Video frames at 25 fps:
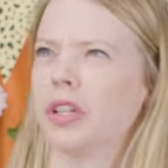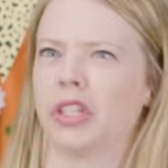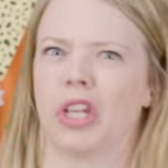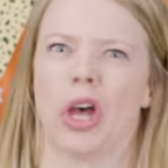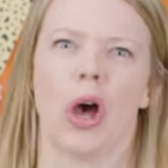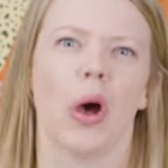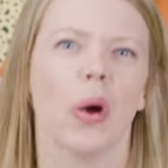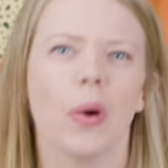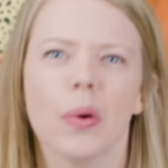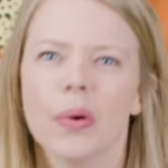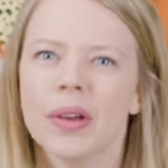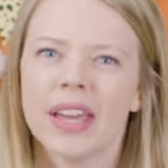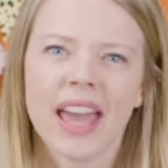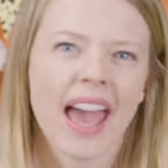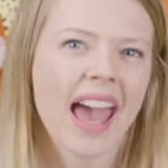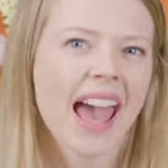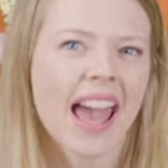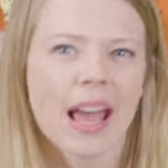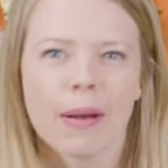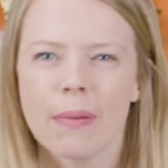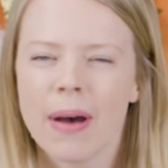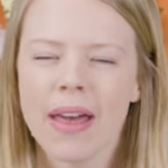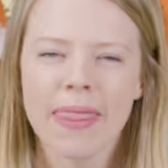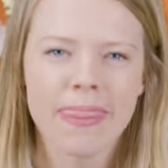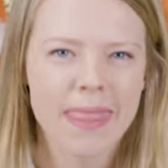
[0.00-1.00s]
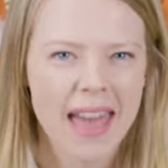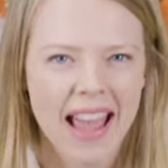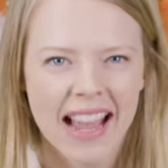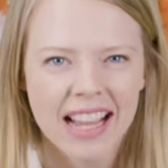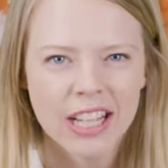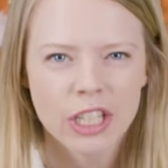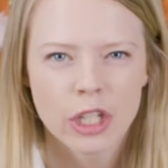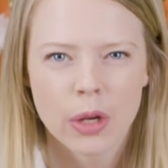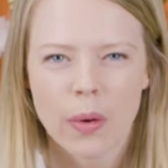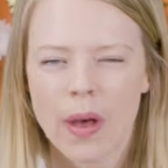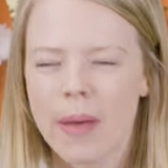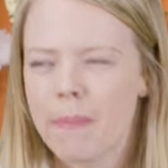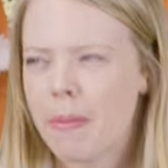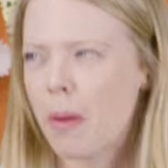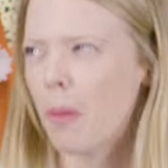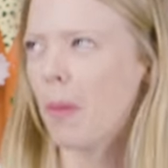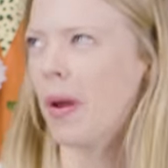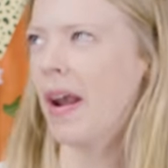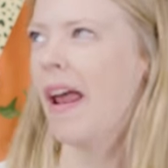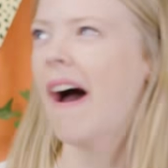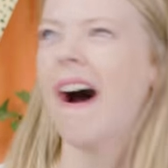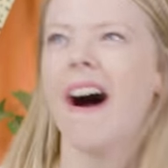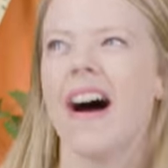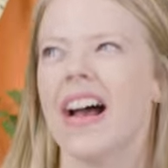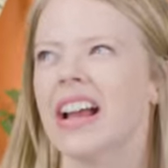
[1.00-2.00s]
it's okay when they do it, but
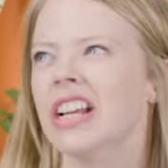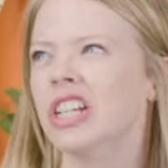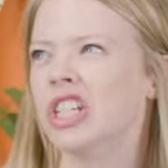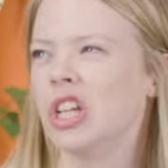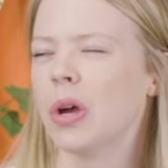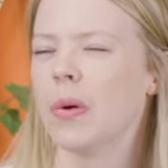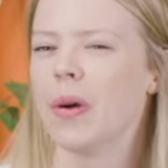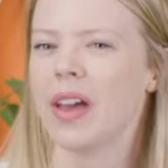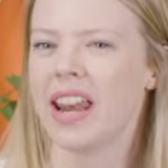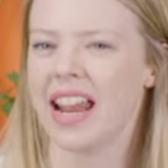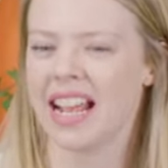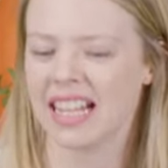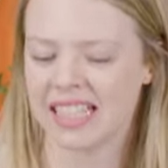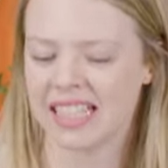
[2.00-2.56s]
when I do it,